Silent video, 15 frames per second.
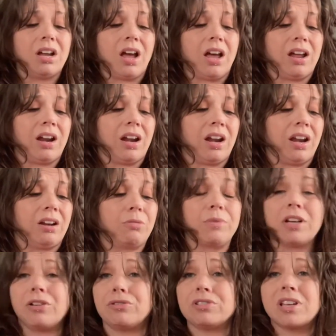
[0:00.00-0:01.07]
and it'll be
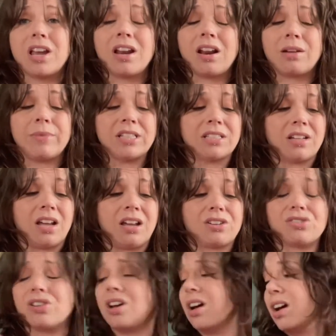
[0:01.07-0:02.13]
another skein out of my stash.